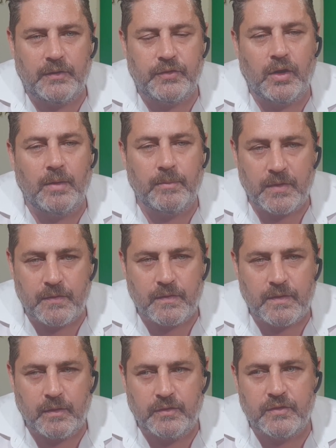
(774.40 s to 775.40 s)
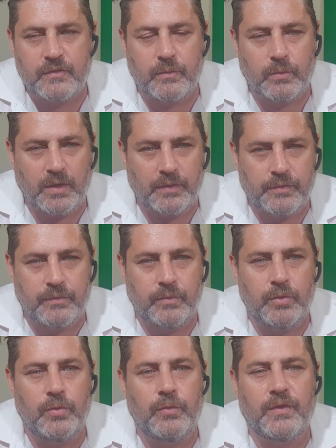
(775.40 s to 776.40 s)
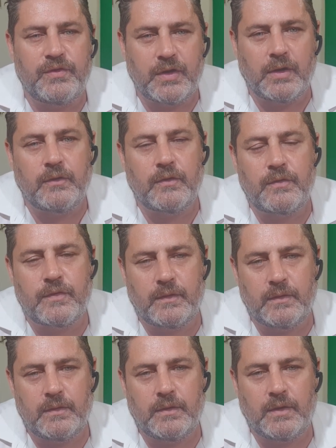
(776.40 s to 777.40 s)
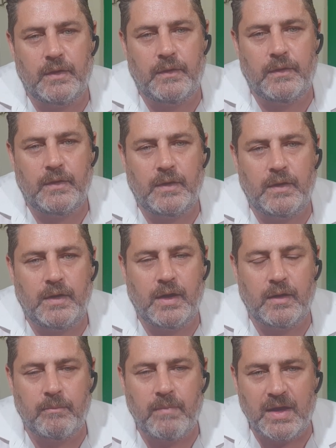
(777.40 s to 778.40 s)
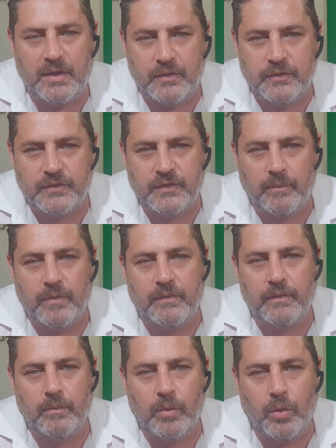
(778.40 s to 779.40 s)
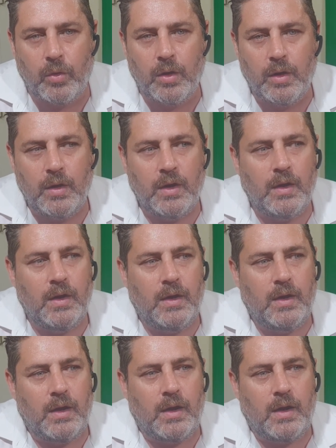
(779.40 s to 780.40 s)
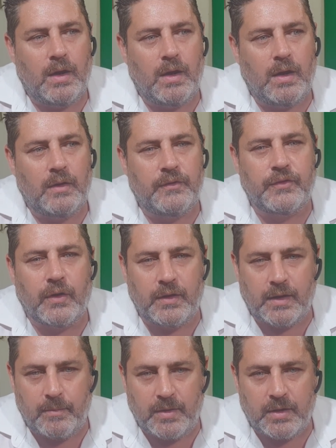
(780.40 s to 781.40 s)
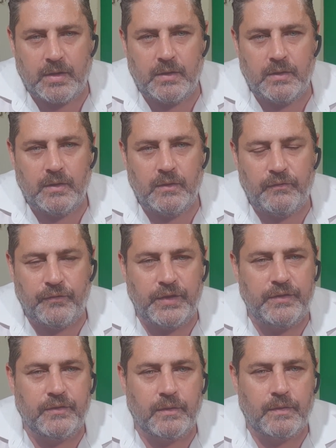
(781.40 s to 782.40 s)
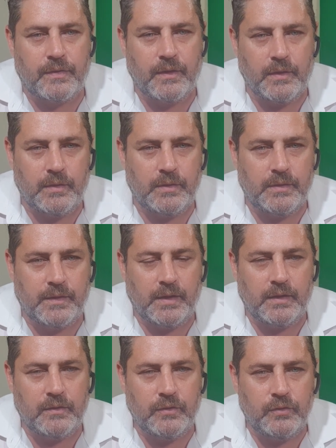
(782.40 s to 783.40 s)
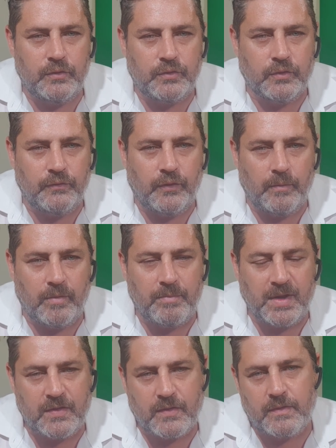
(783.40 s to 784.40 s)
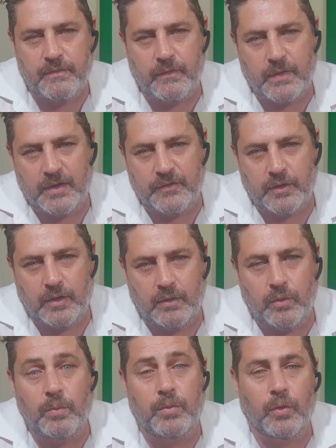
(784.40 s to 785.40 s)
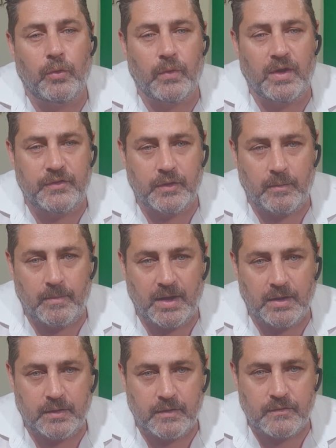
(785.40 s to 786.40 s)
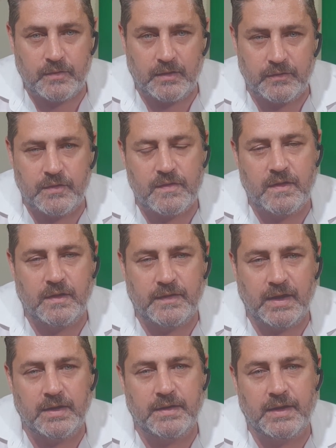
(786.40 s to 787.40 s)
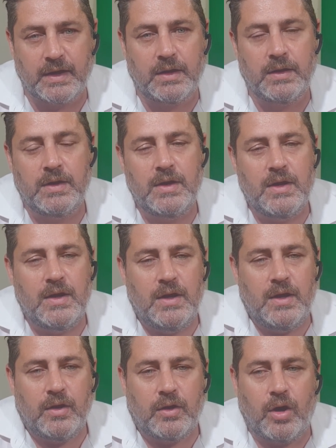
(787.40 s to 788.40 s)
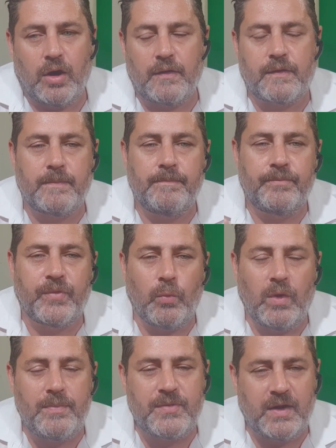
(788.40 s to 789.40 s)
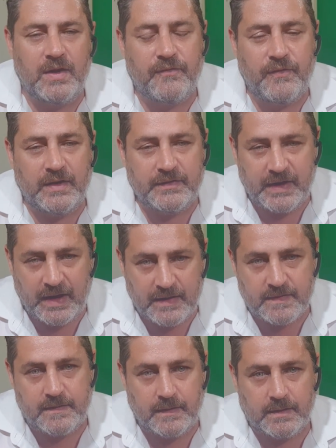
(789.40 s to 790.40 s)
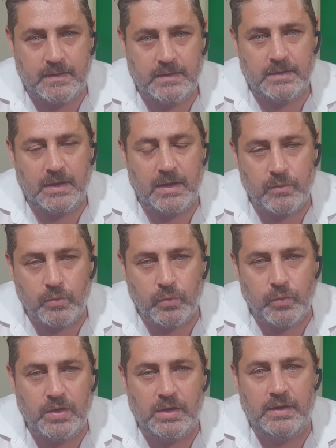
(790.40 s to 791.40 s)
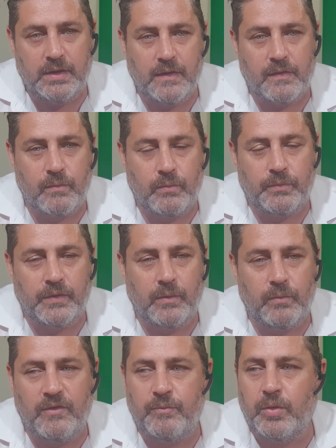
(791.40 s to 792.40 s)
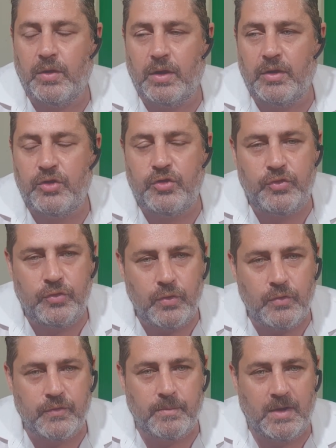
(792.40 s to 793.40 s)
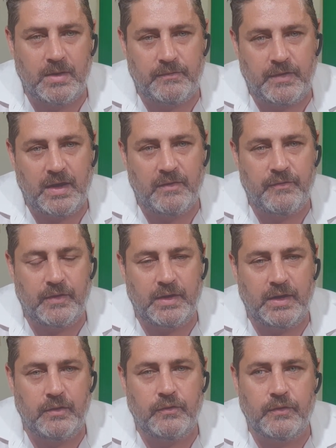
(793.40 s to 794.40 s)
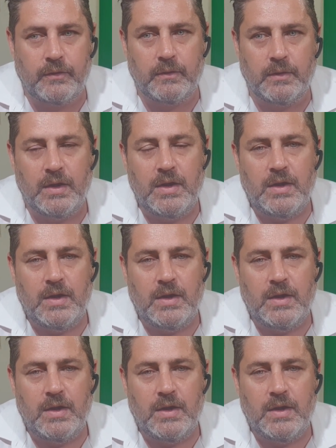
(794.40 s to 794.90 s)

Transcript: time necessary just to run through the changes and how to manage some of the more dynamic features that should form the basis of your agile or broader agile marketing strategies for your day-to-day. Guys, the website is fantastic. It really is. That we've put a huge amount of effort into